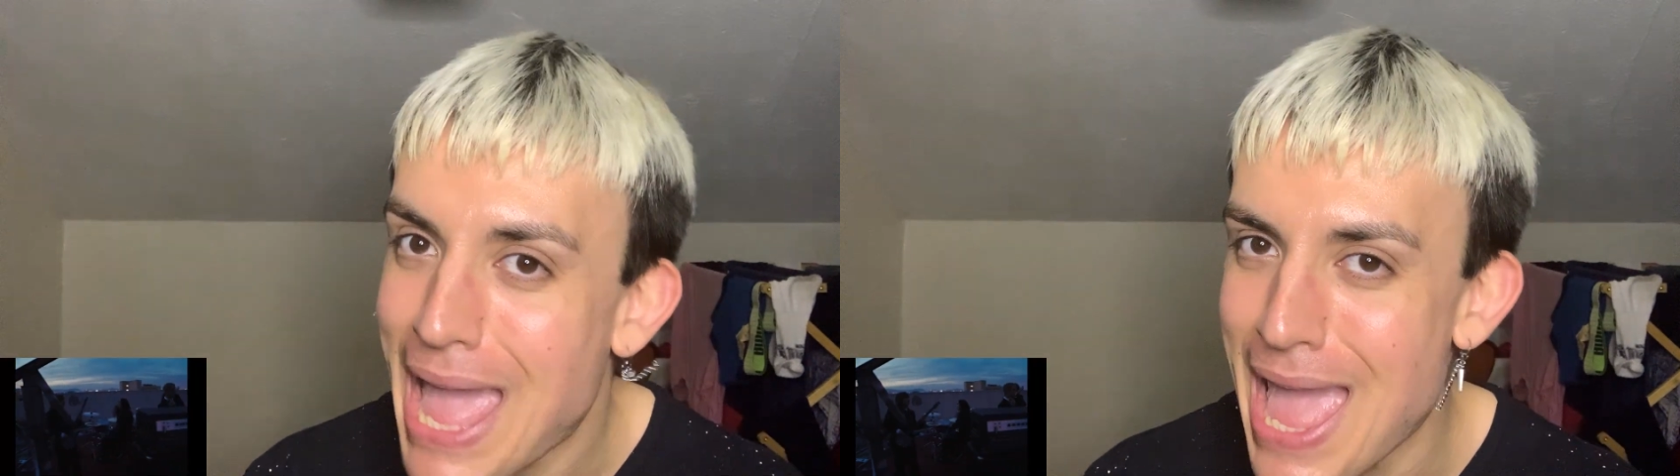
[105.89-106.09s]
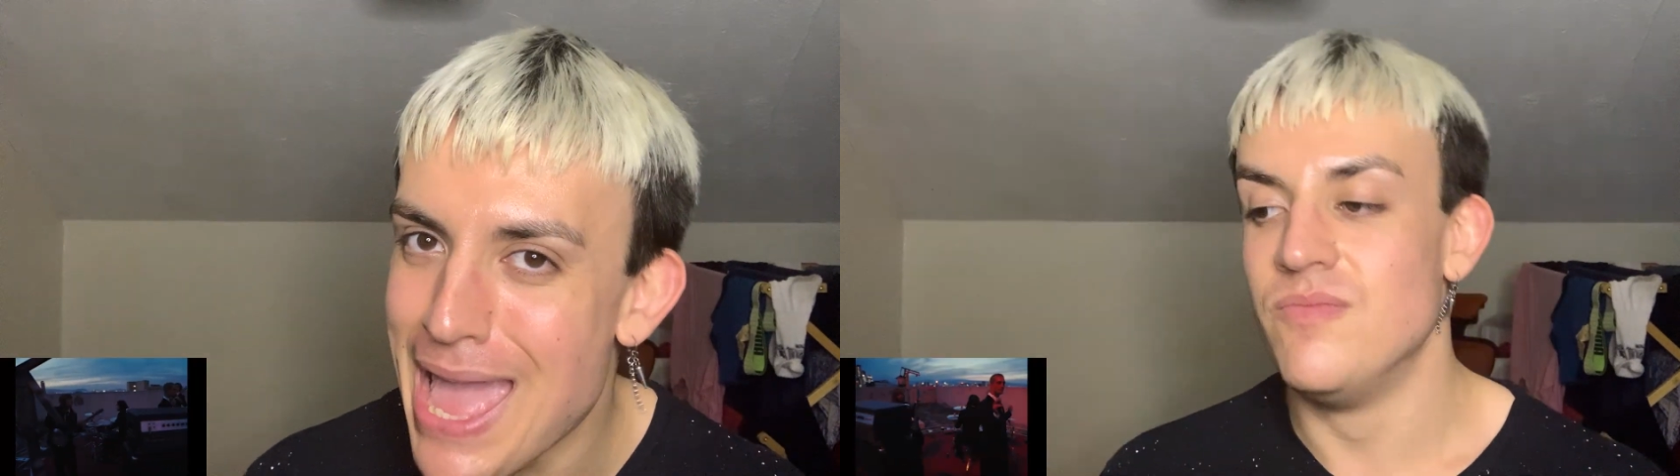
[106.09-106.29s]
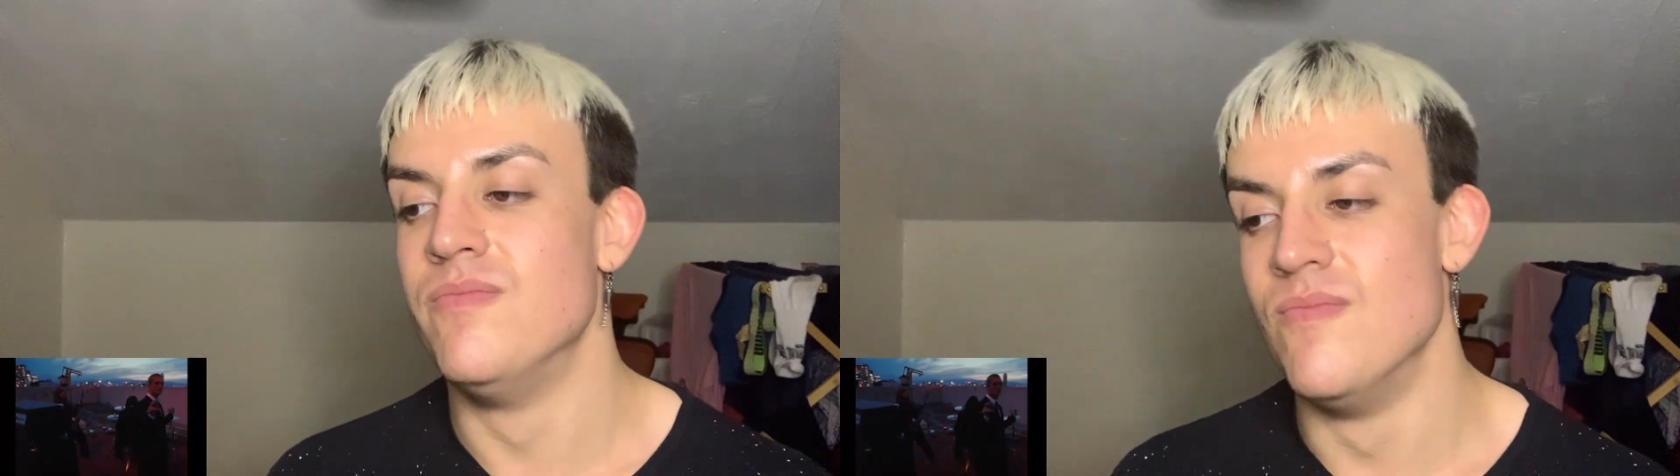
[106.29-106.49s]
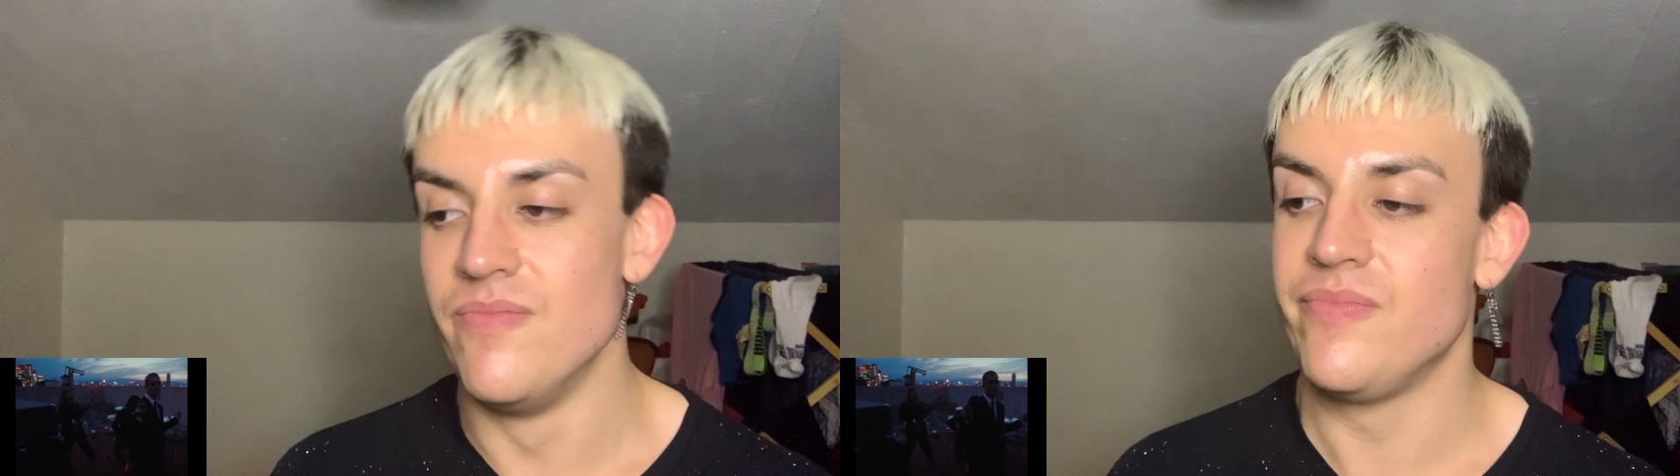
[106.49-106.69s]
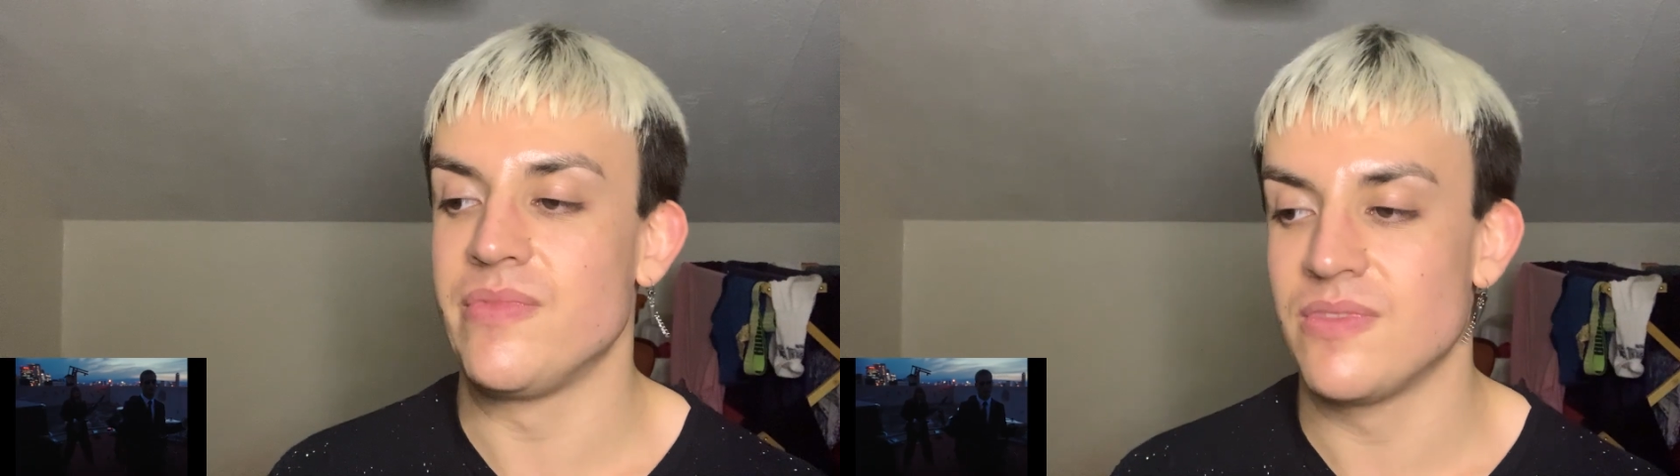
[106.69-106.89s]
it.
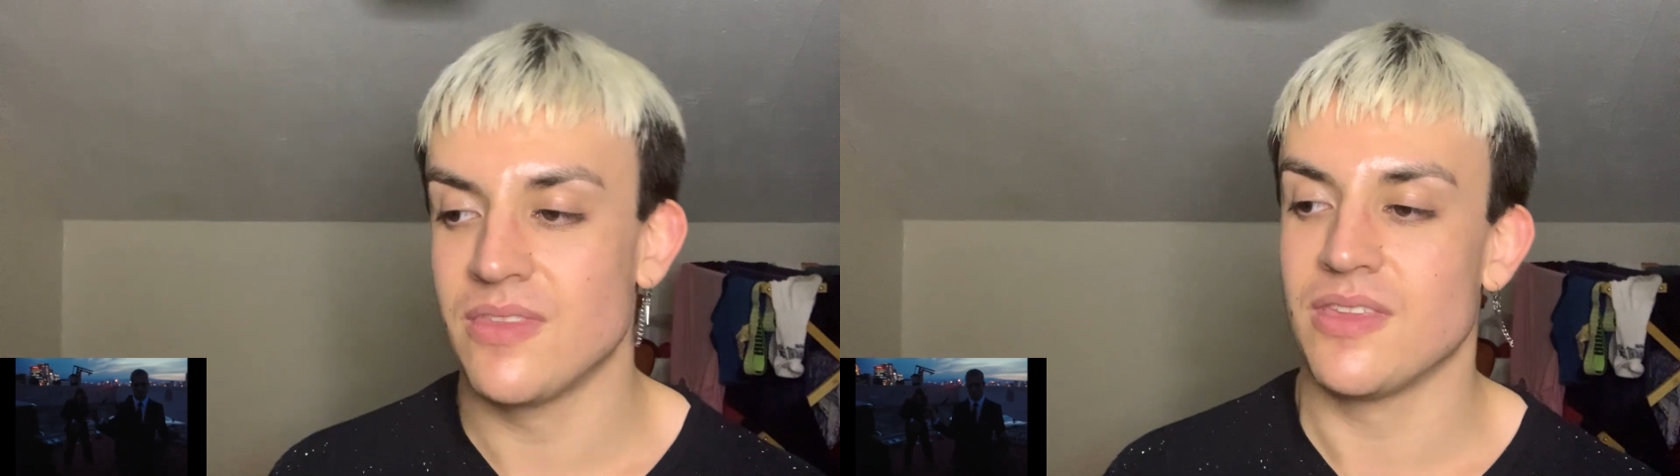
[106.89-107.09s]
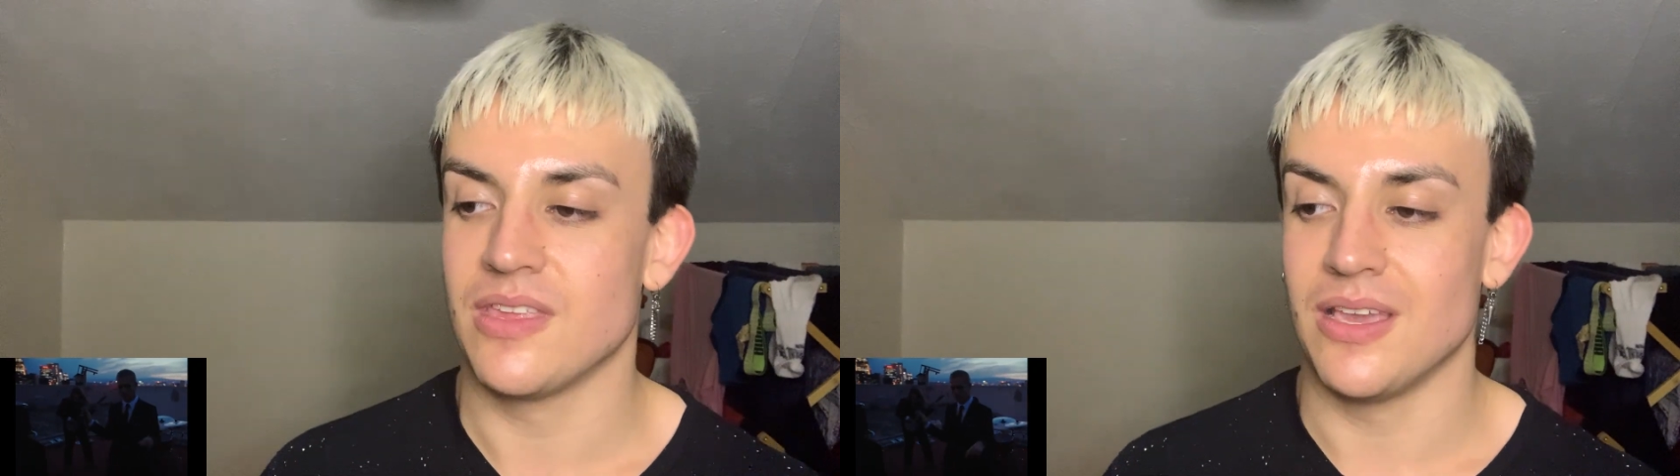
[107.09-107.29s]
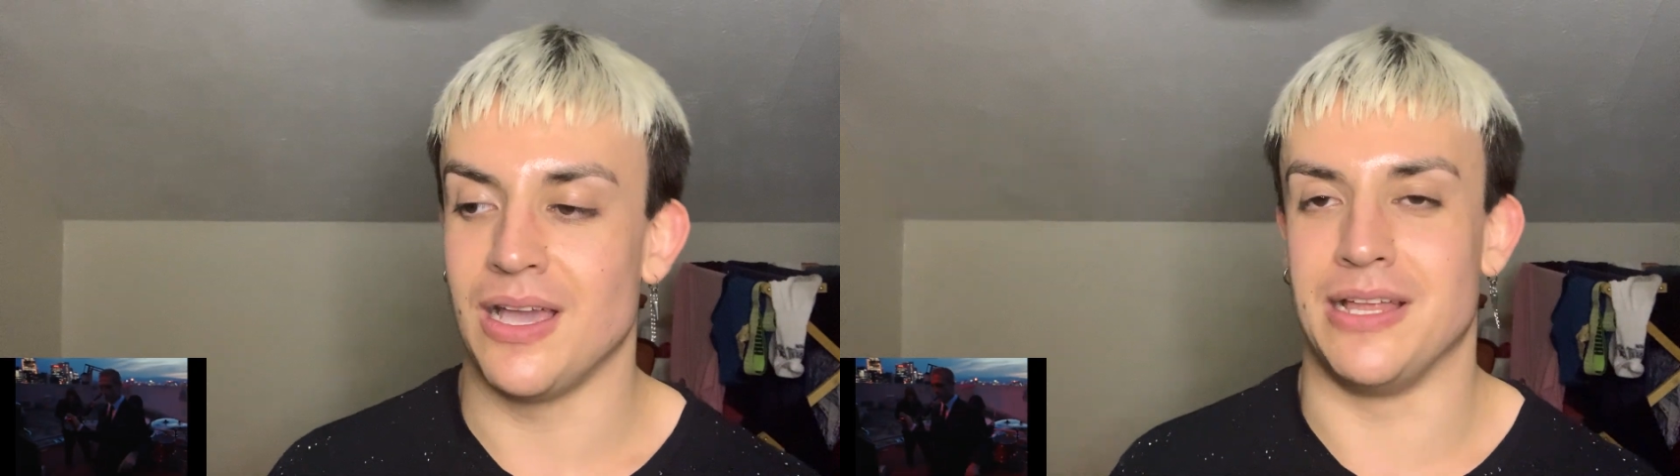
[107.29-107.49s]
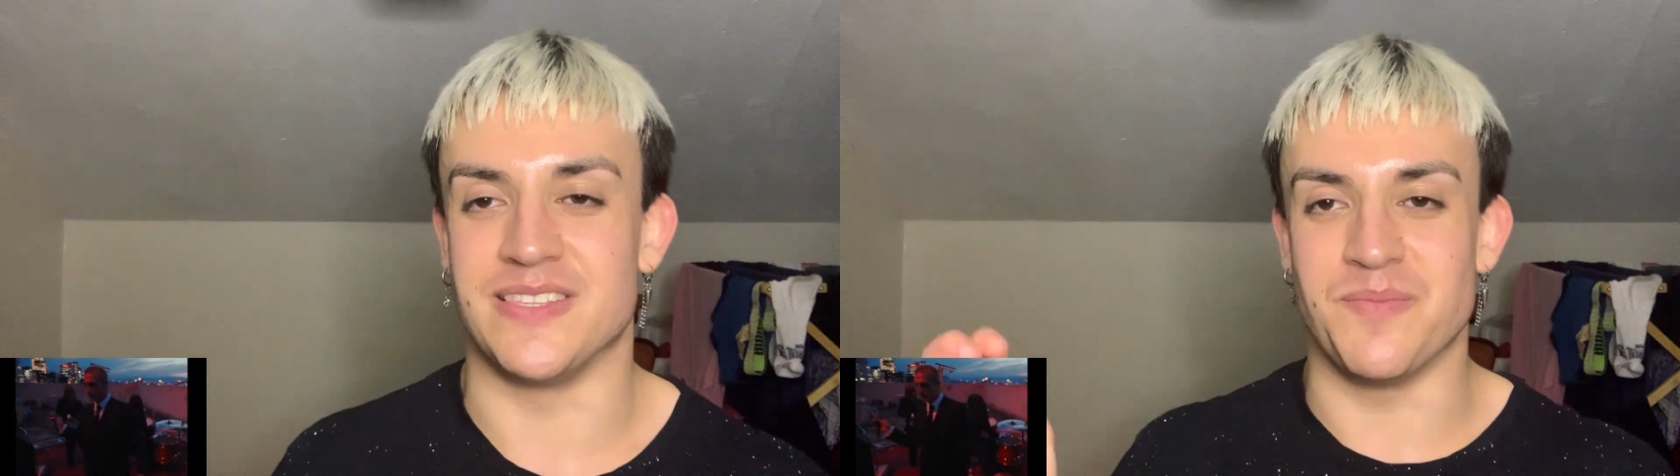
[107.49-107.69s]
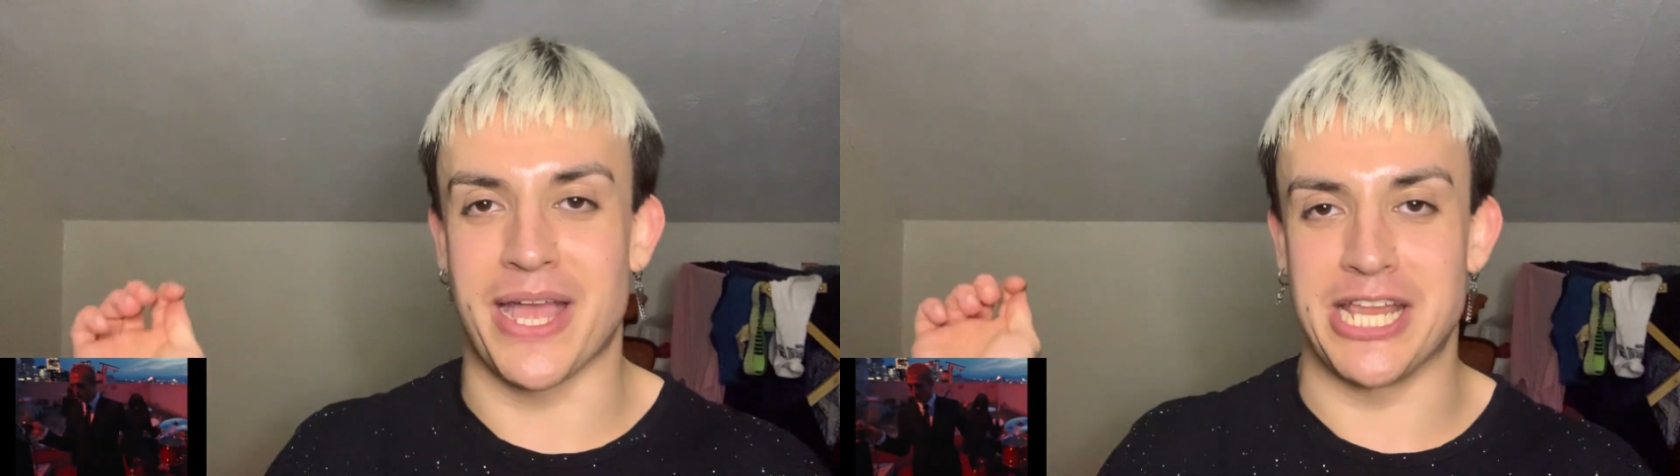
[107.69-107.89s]

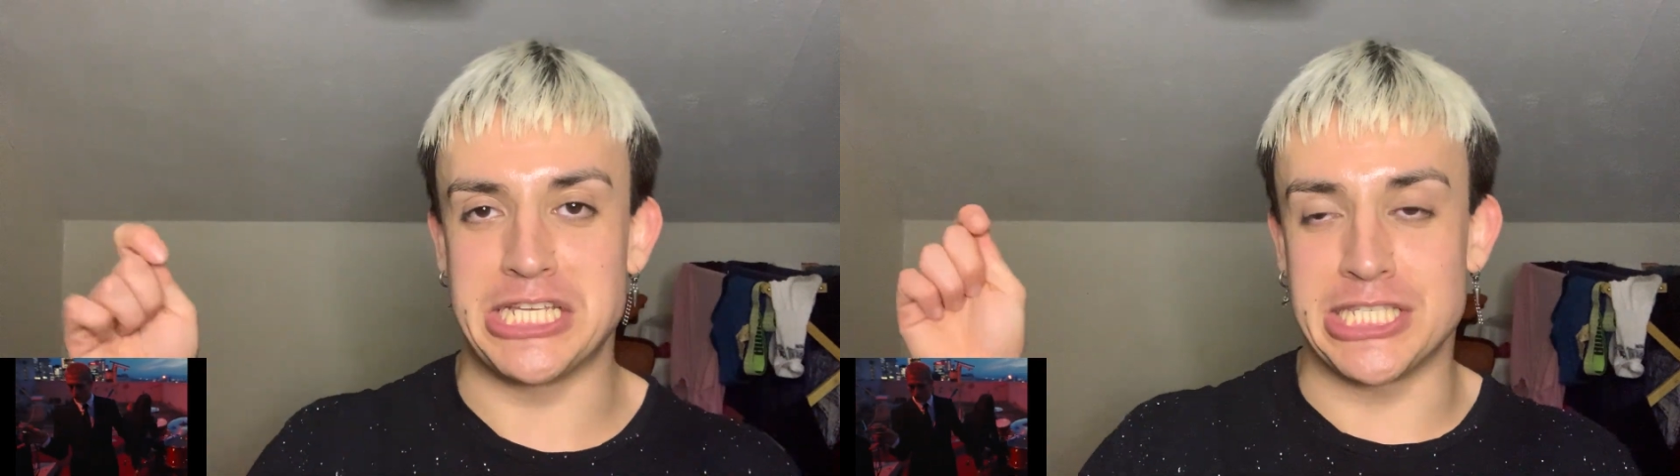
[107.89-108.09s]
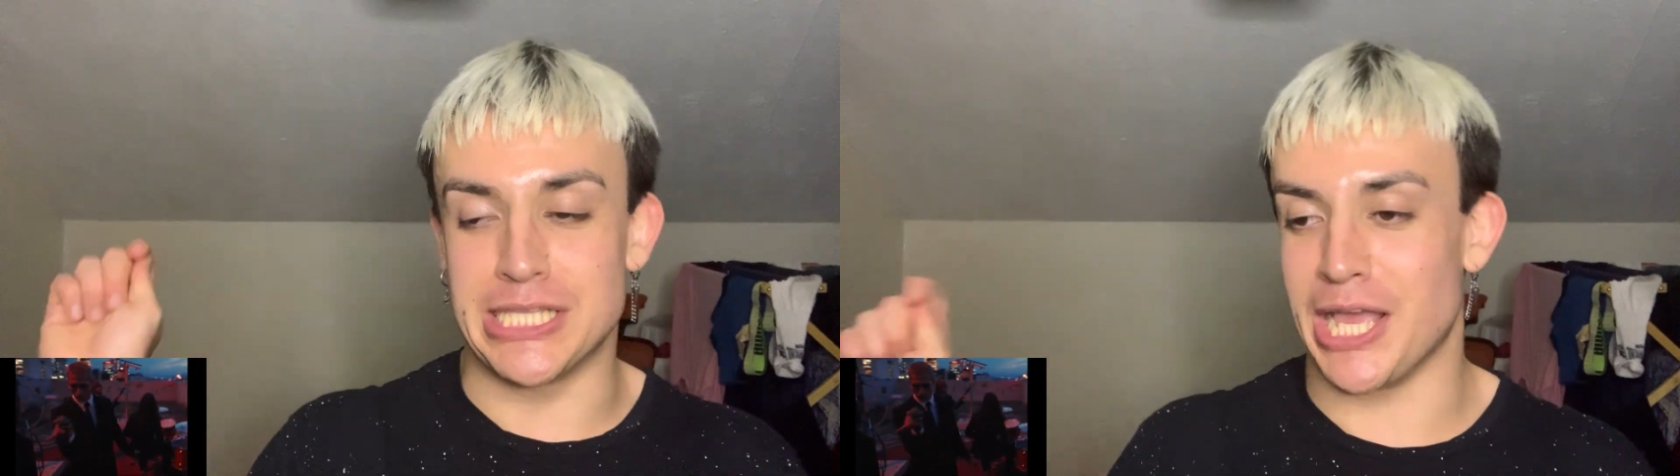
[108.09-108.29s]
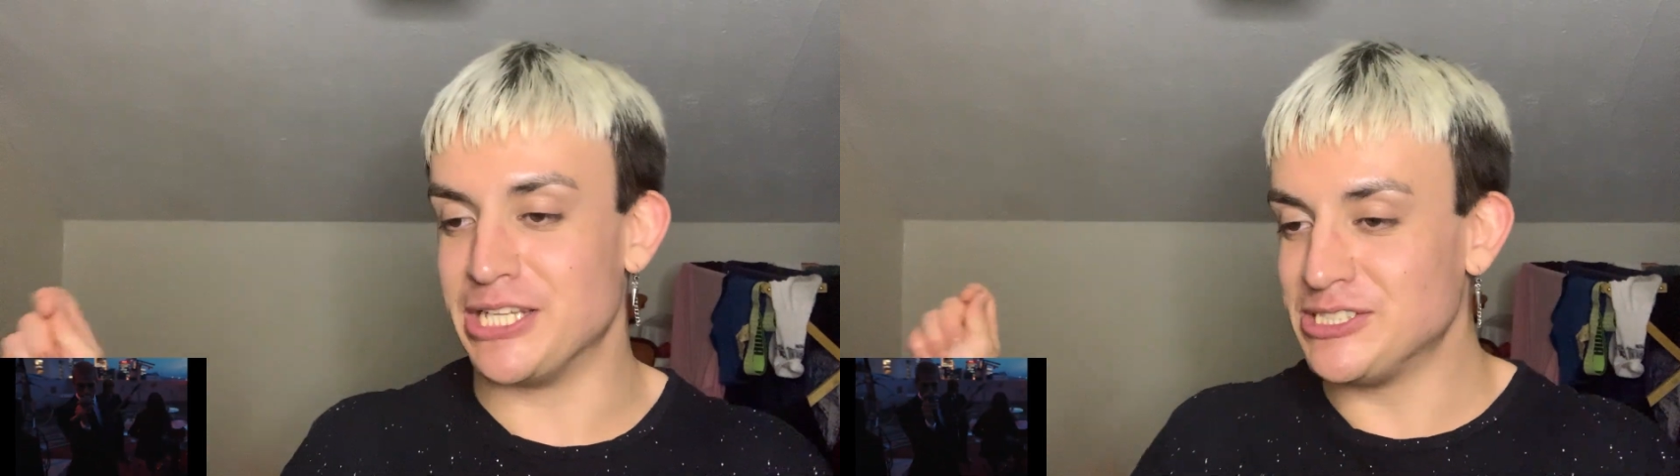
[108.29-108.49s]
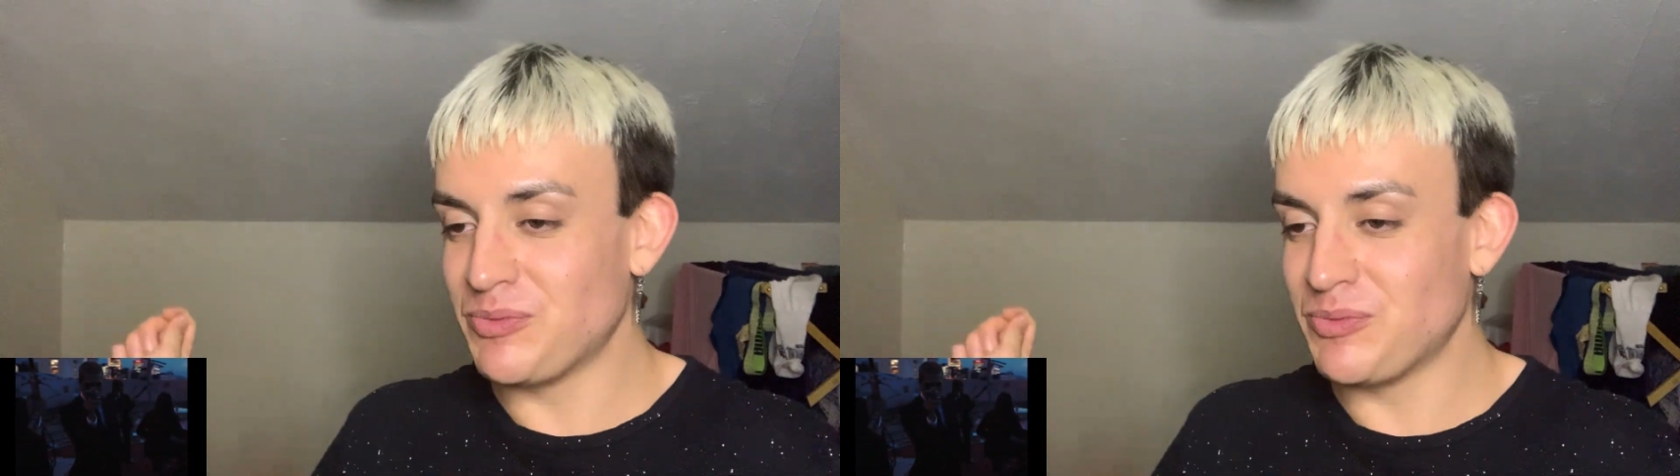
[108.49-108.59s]
Damiano's just like...